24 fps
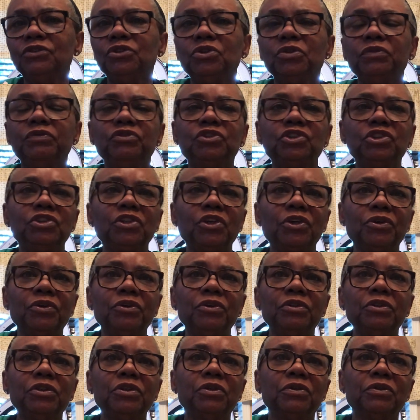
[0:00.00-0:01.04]
You've
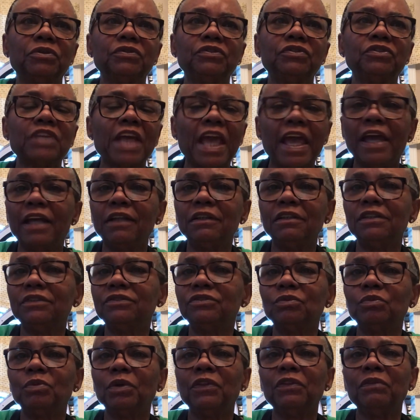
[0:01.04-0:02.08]
shared your
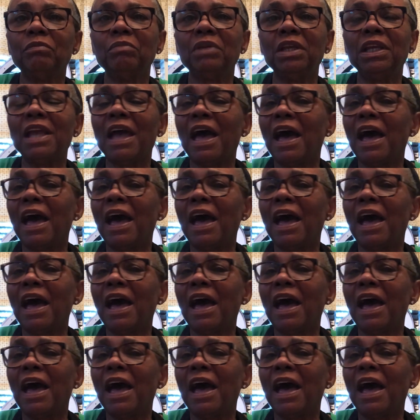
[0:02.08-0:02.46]
sadness with me.